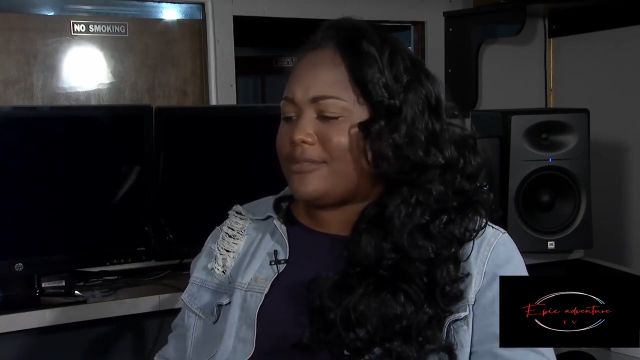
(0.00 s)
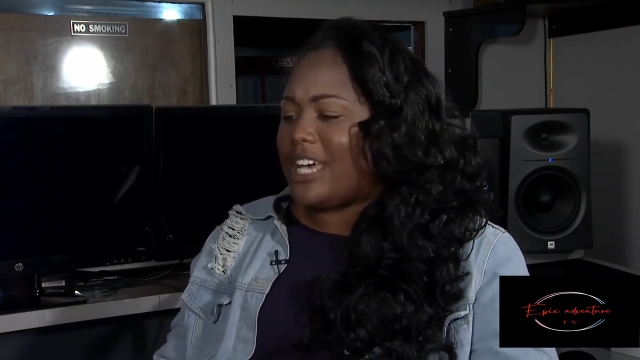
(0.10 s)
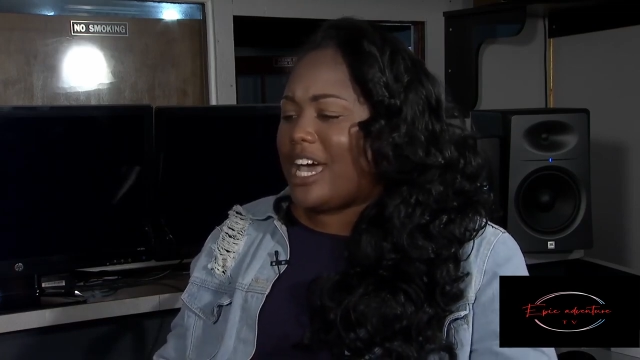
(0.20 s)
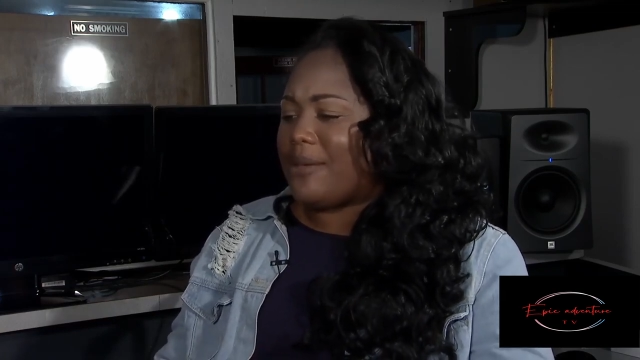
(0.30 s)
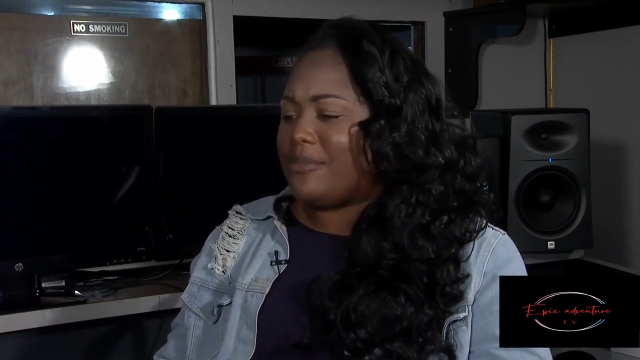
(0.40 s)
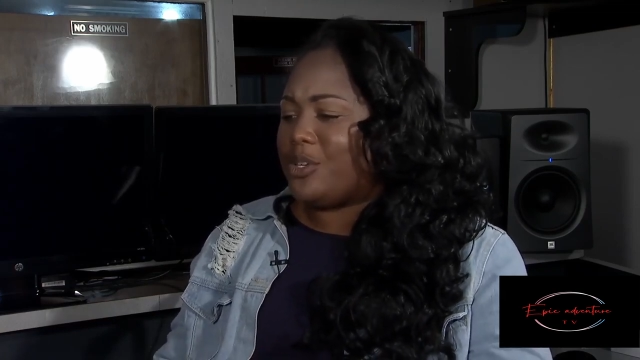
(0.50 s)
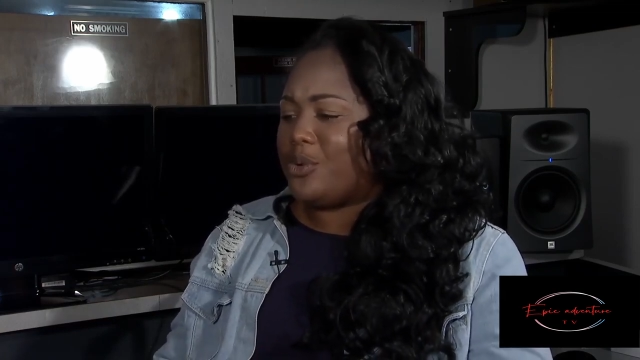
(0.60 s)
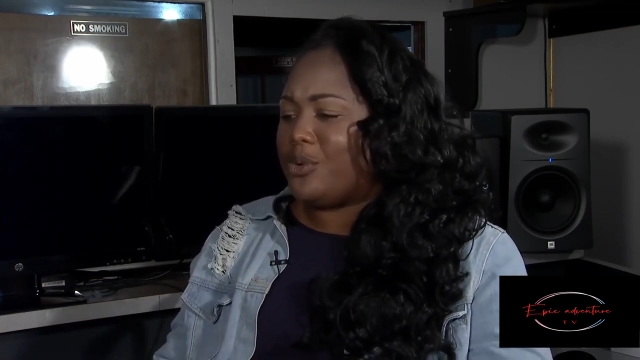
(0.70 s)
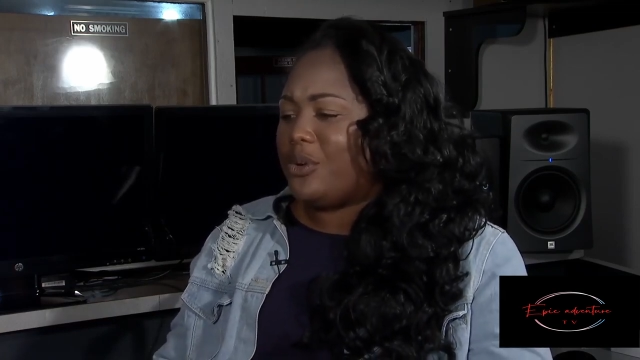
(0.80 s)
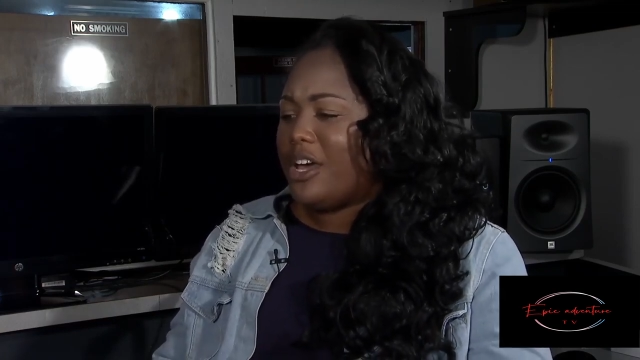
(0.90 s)
time
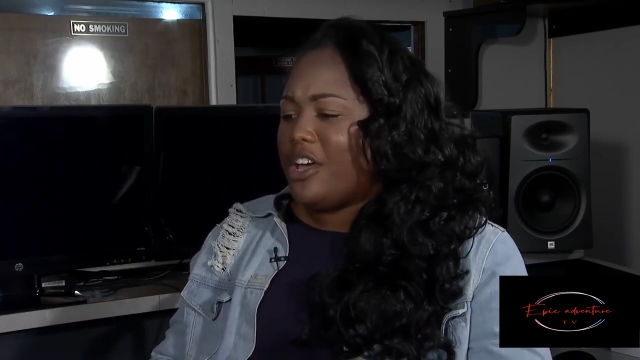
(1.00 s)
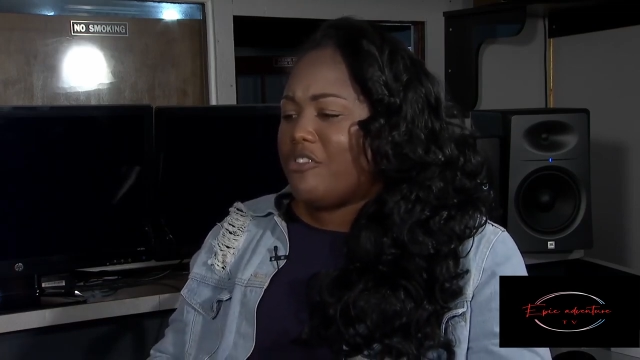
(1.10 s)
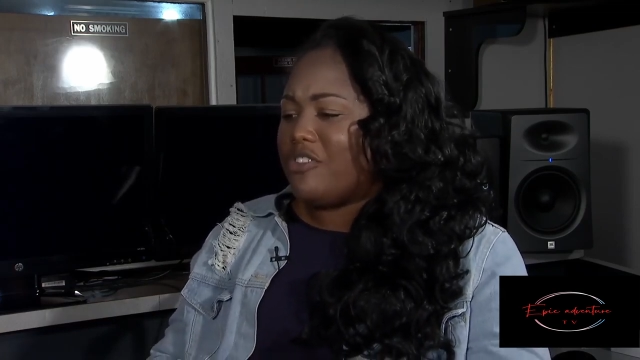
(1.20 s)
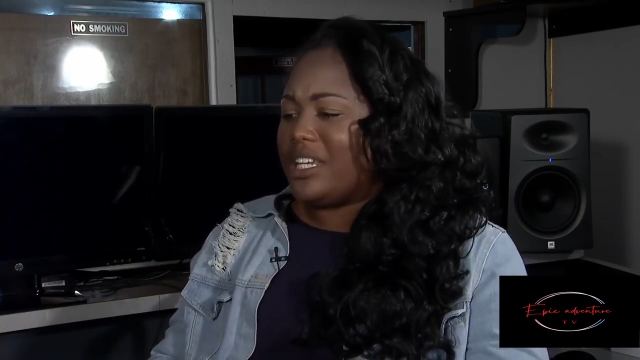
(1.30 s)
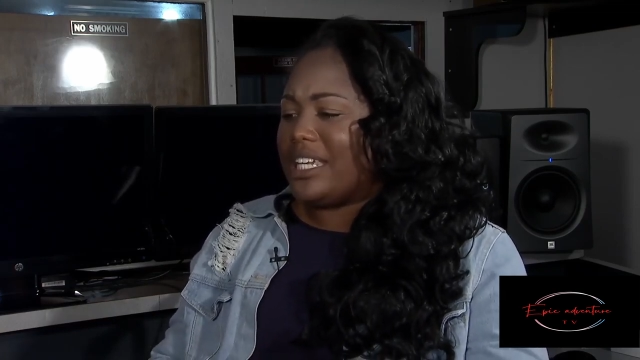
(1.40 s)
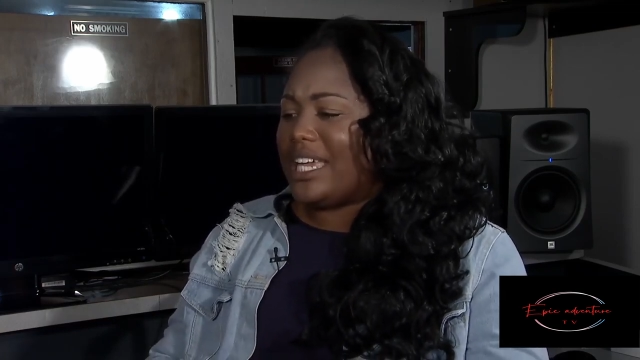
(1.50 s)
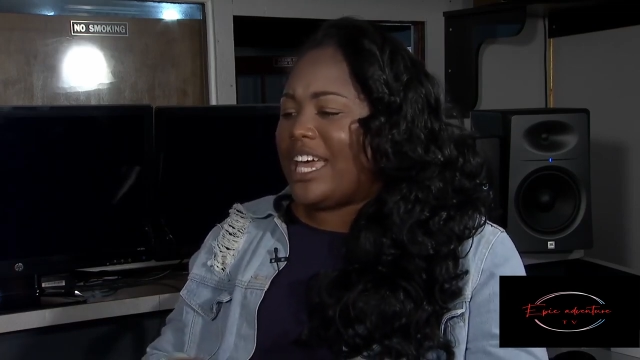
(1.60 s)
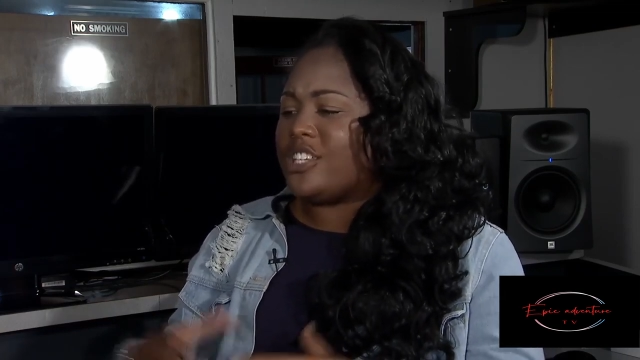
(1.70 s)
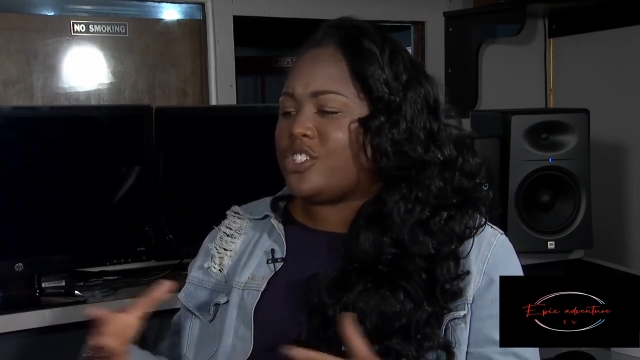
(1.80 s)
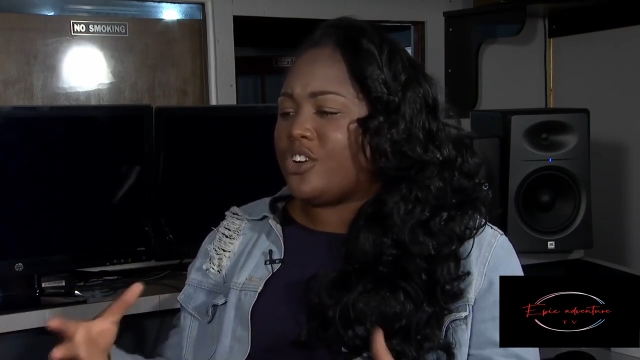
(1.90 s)
you really
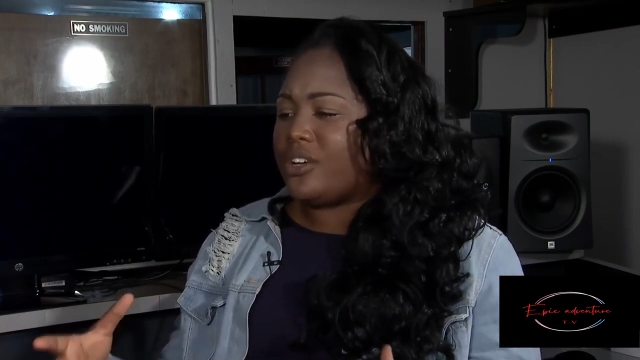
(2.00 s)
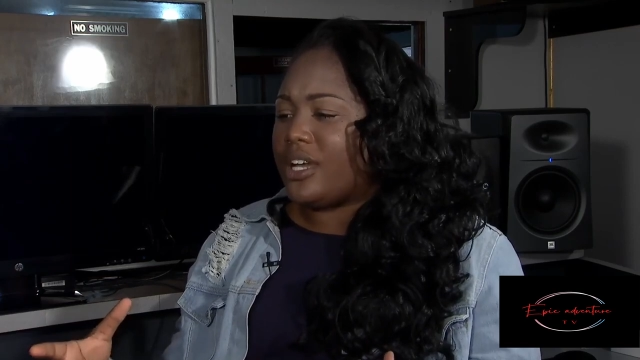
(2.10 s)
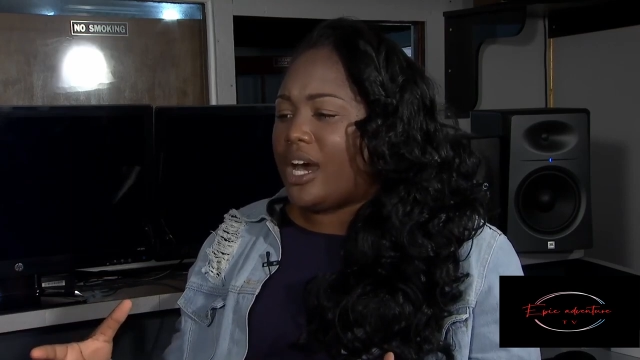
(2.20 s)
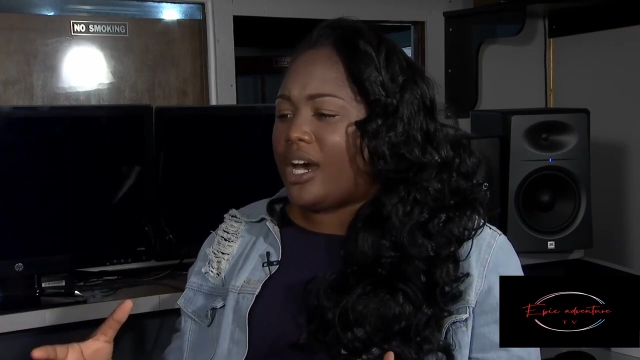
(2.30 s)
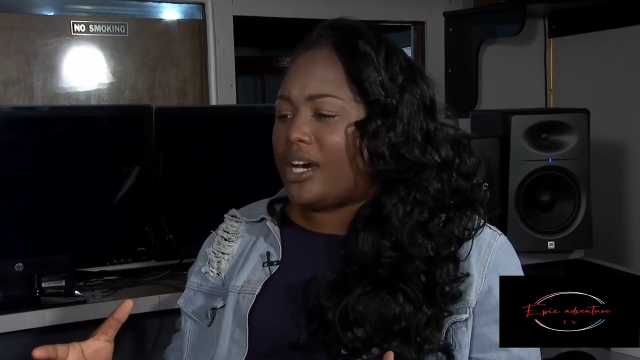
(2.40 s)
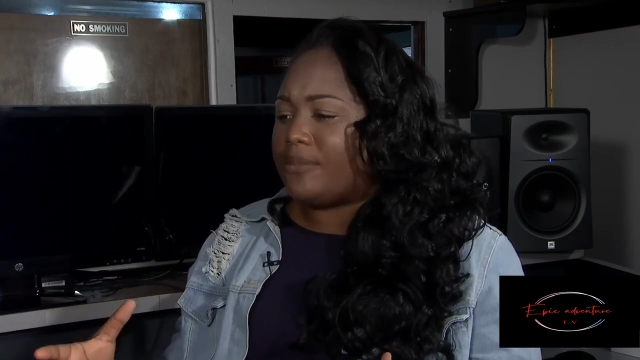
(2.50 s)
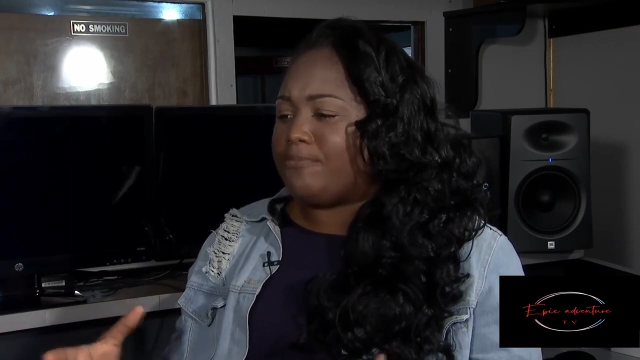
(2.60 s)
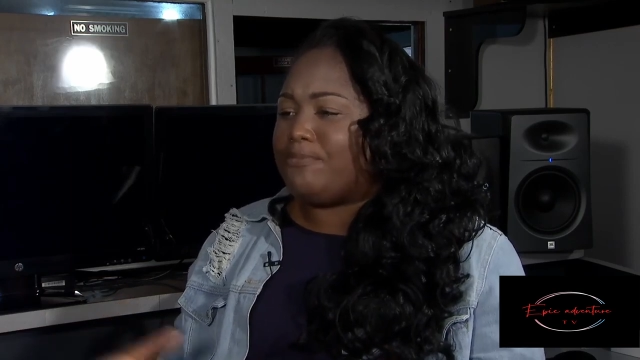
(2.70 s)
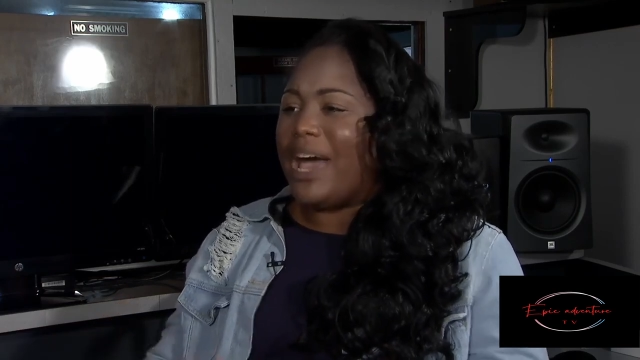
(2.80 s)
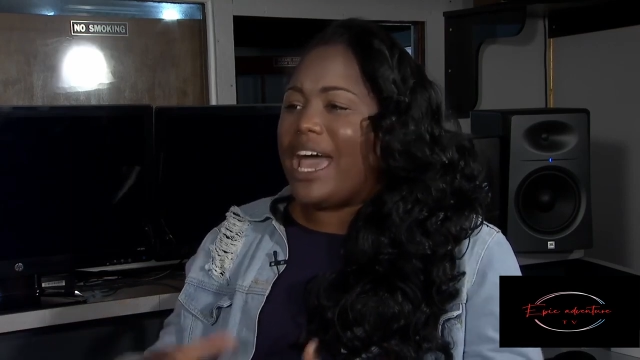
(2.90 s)
entered a
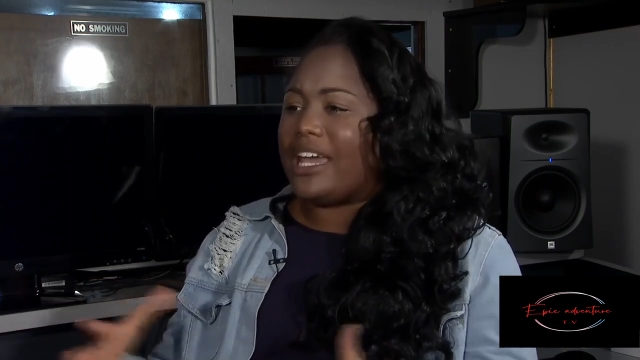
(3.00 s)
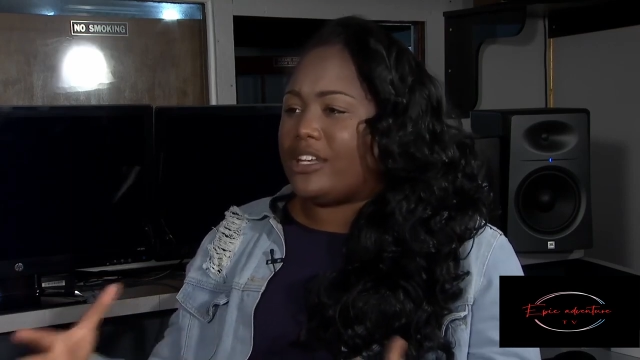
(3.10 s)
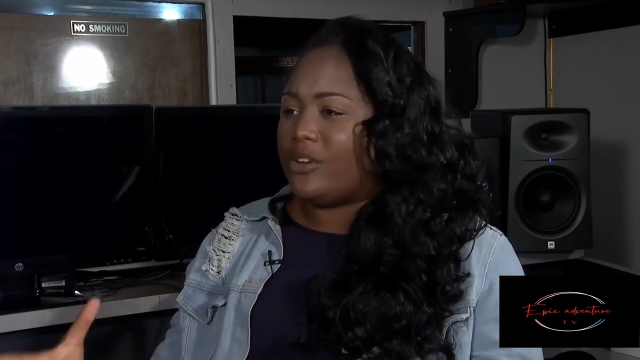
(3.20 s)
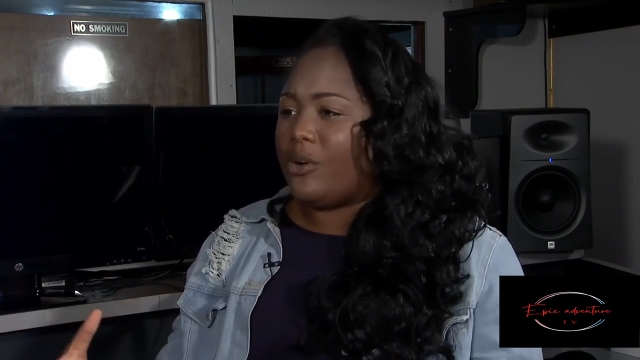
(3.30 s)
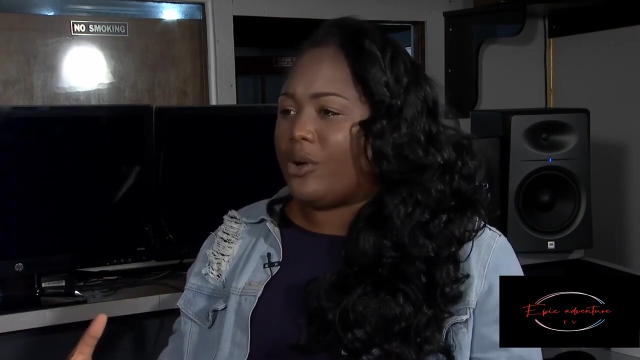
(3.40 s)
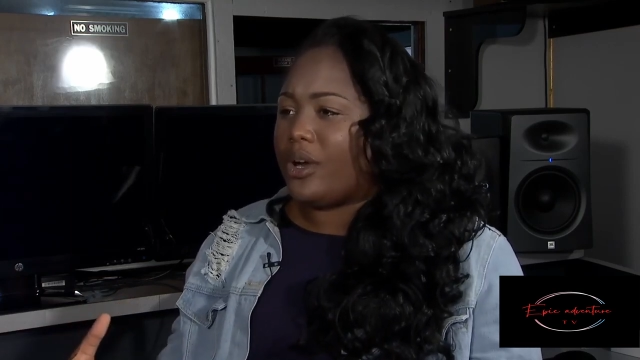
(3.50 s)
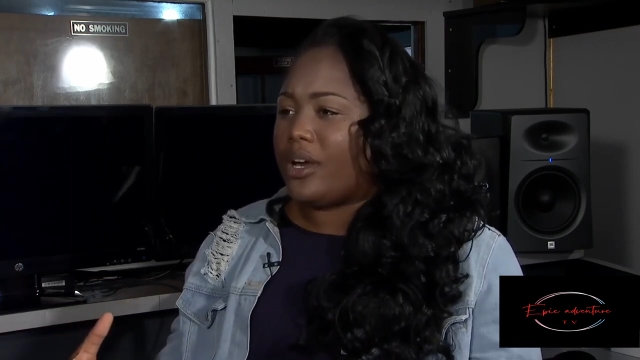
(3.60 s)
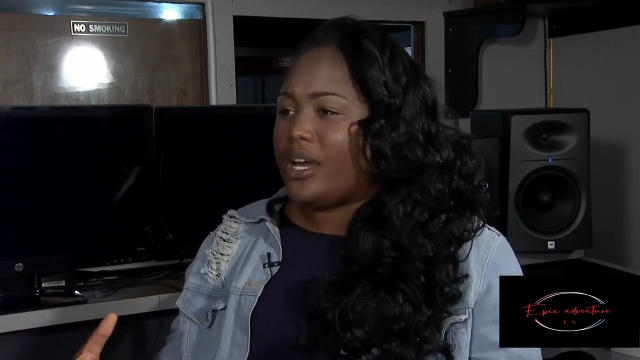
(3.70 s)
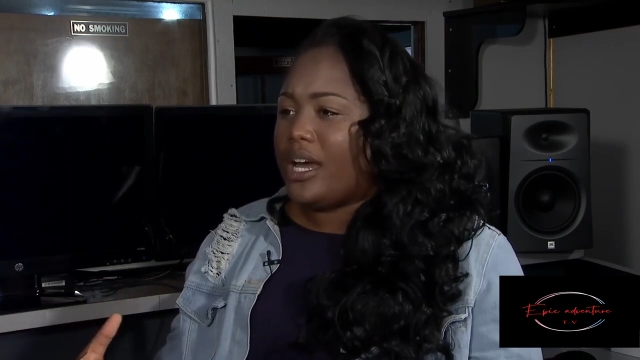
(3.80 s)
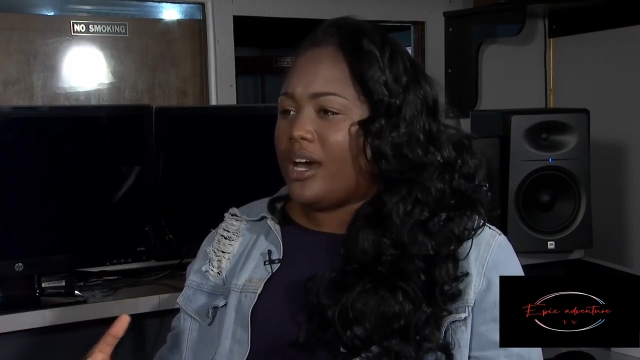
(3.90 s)
band or